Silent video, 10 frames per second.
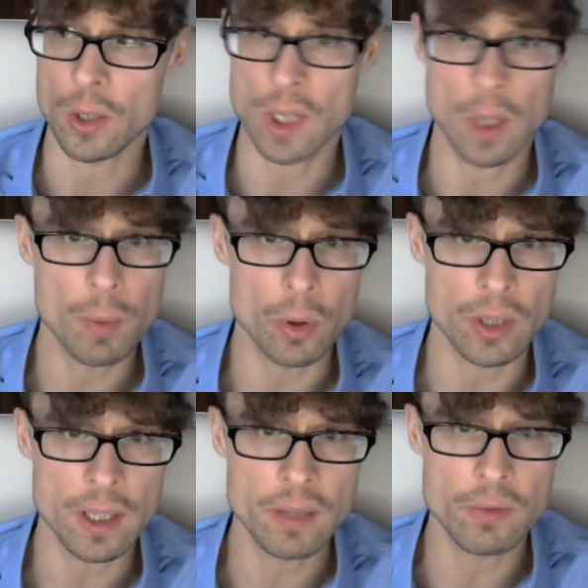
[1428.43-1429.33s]
cell
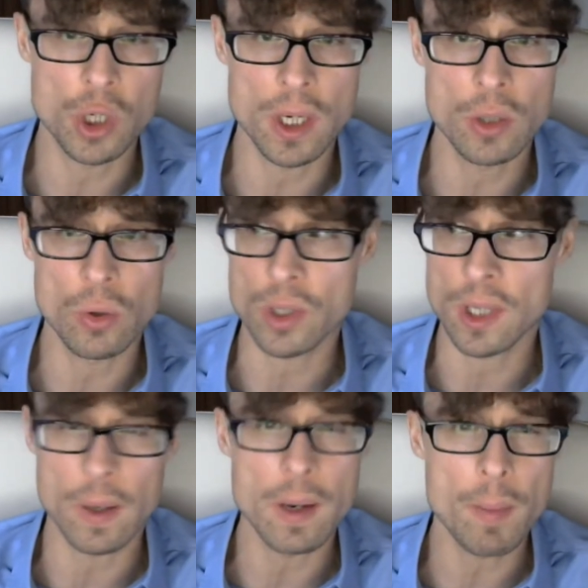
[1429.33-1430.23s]
protective genes or
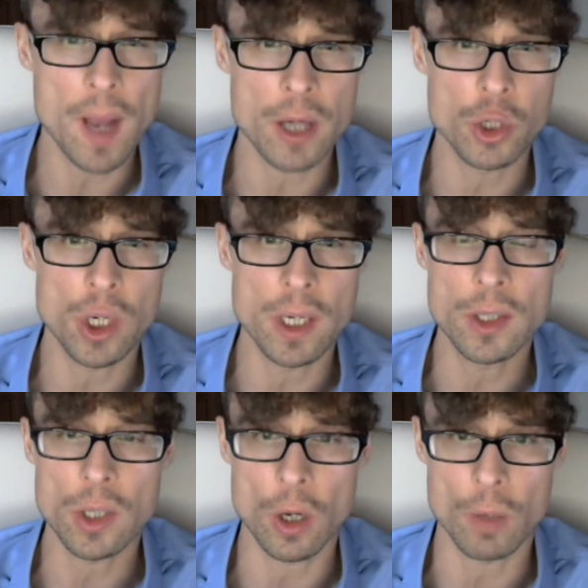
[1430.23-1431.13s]
cell repair
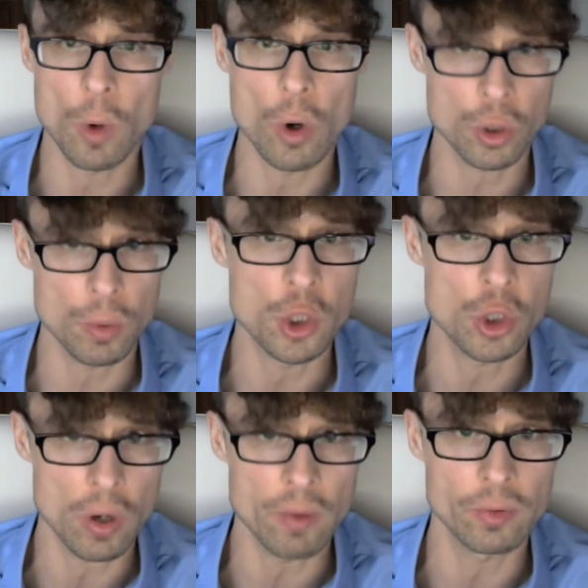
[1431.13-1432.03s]
genes are more
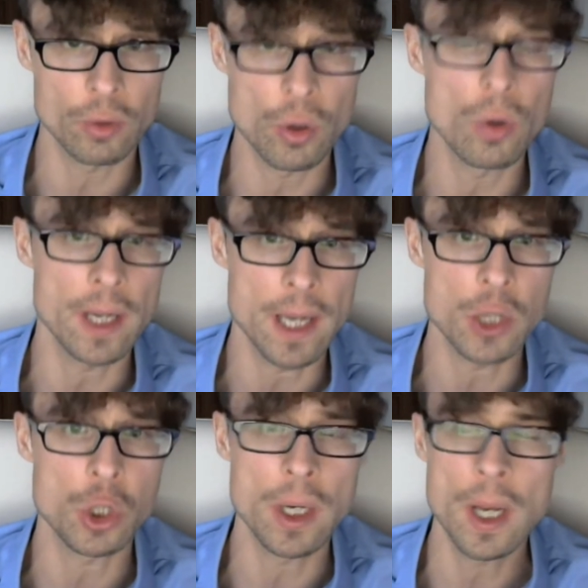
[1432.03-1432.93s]
switched off during
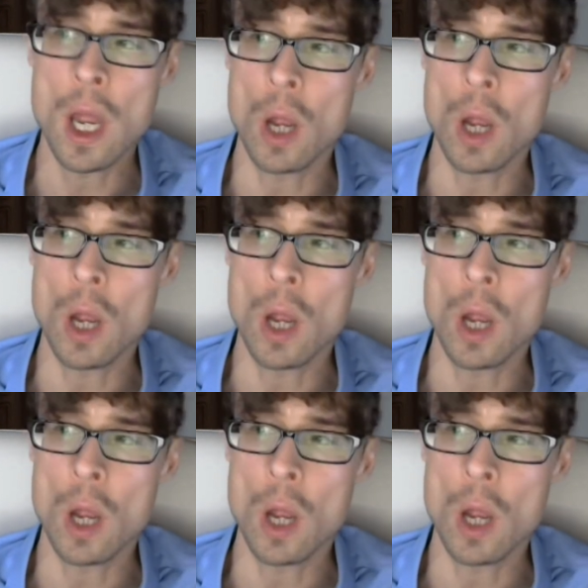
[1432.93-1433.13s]
aging,